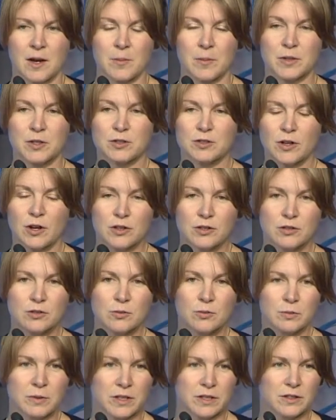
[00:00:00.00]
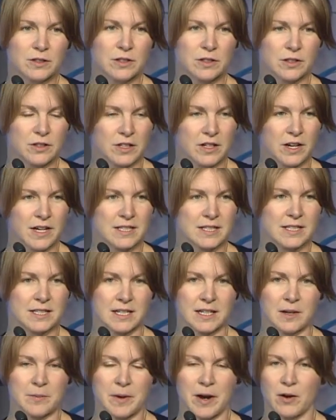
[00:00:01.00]
but there's also real
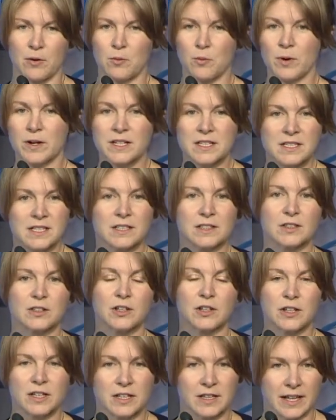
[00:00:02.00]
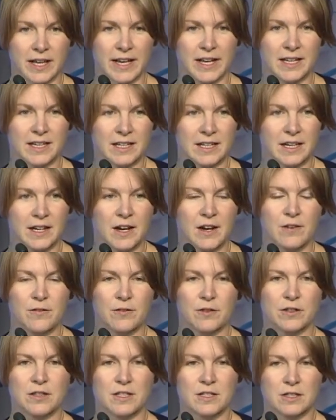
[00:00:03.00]
curiosity about what does it look like
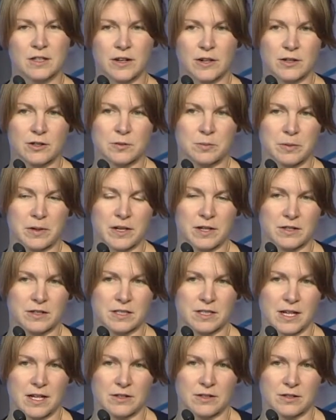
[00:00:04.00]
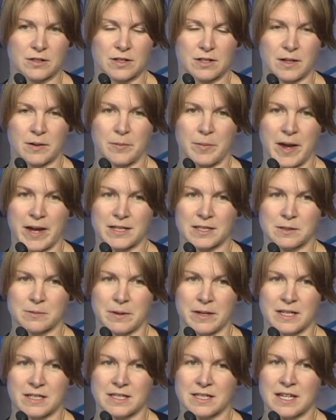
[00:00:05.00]
for these large players to enter the impact
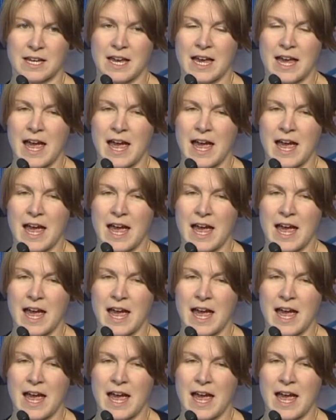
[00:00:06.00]
space.